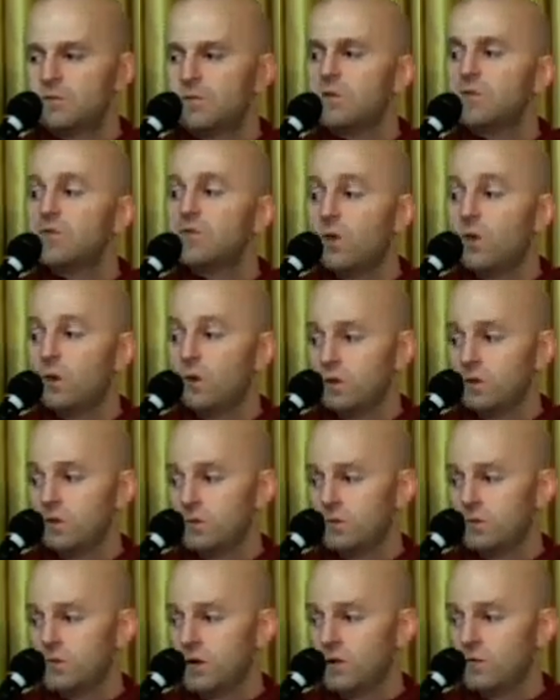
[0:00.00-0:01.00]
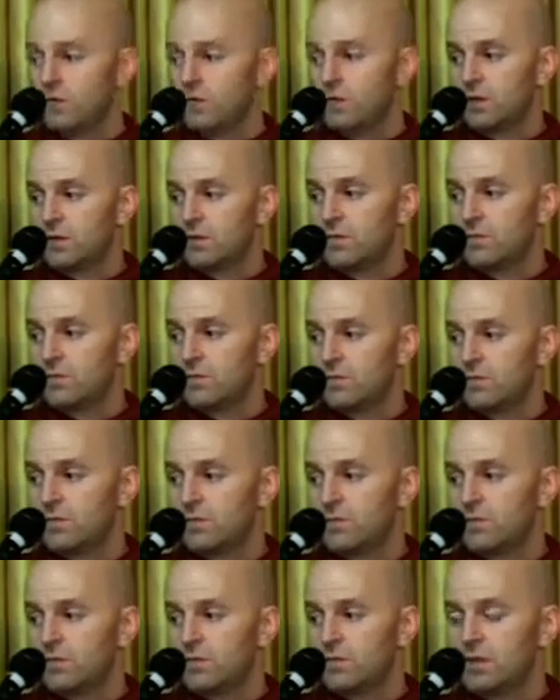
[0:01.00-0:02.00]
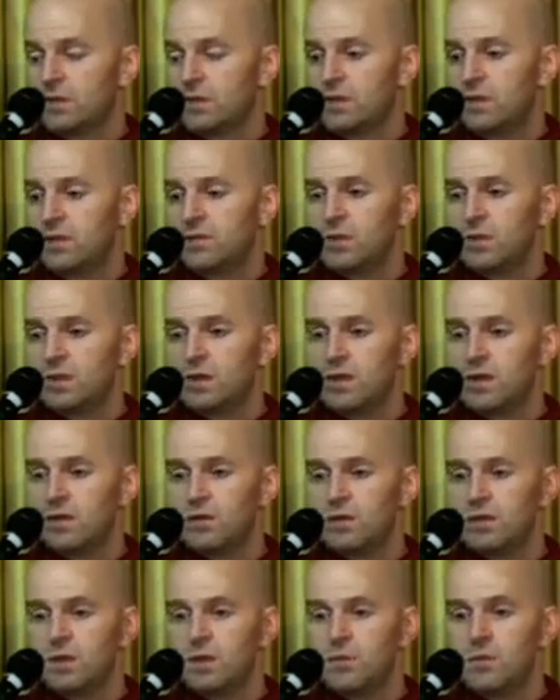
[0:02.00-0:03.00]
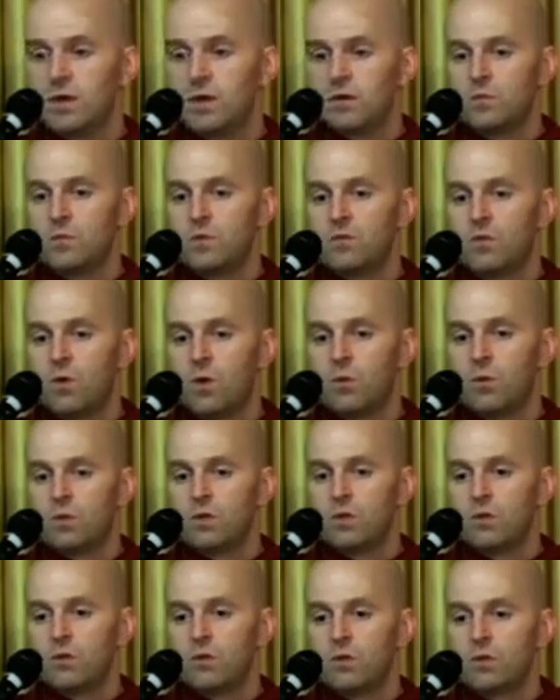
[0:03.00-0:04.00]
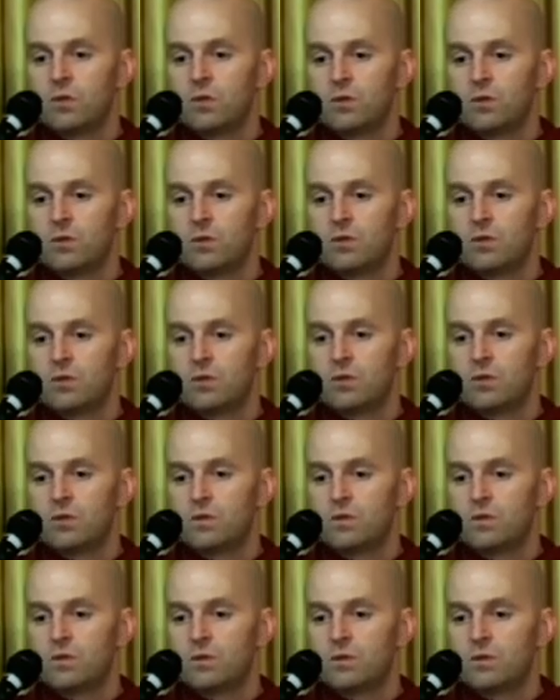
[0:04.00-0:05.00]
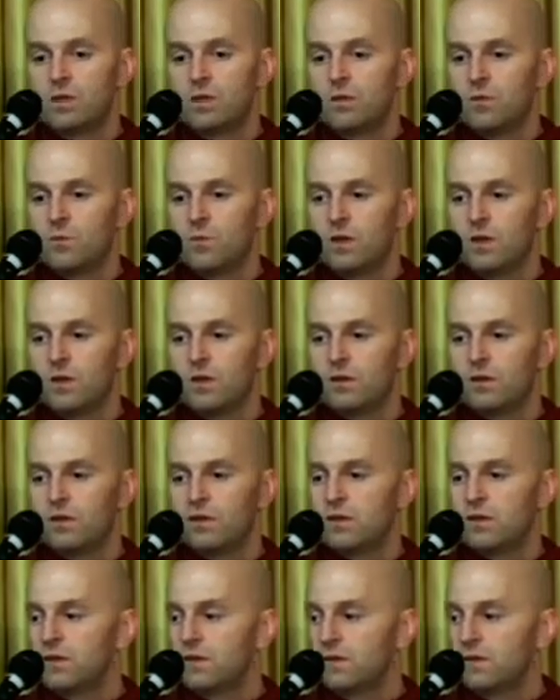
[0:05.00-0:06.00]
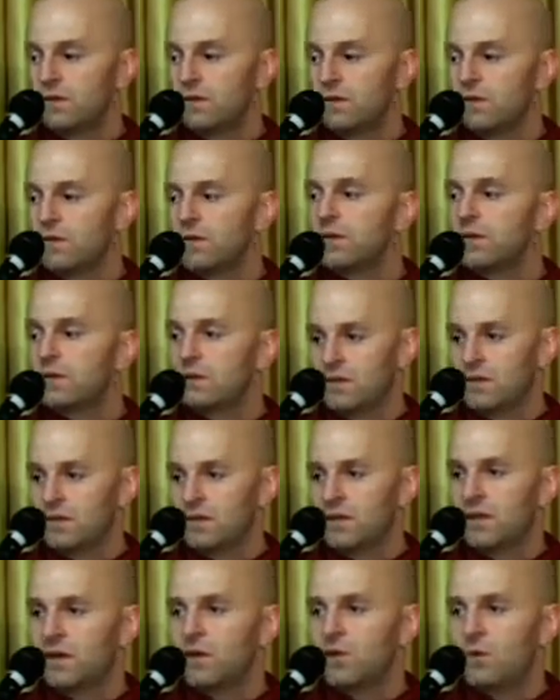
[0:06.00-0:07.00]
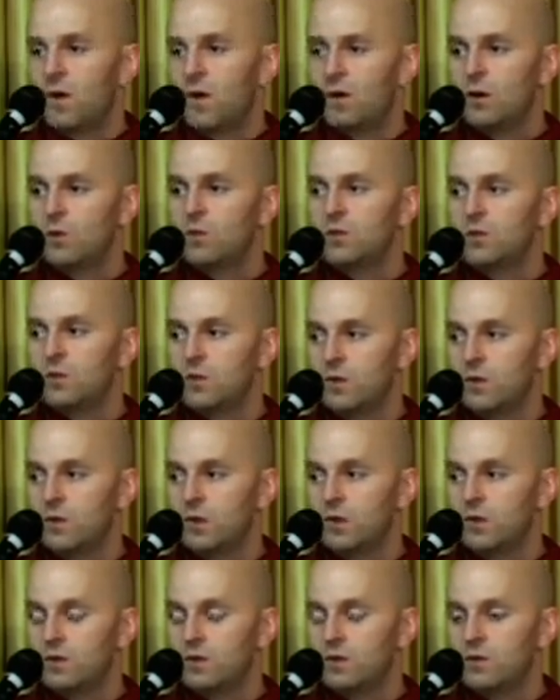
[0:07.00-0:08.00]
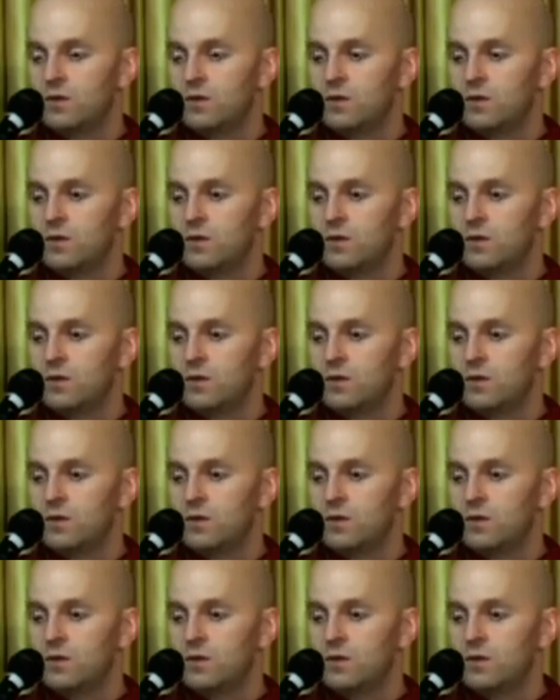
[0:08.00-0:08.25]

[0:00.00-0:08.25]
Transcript: Before we do something. If we can't think about it before we do it, then when? Yeah, while we're doing it.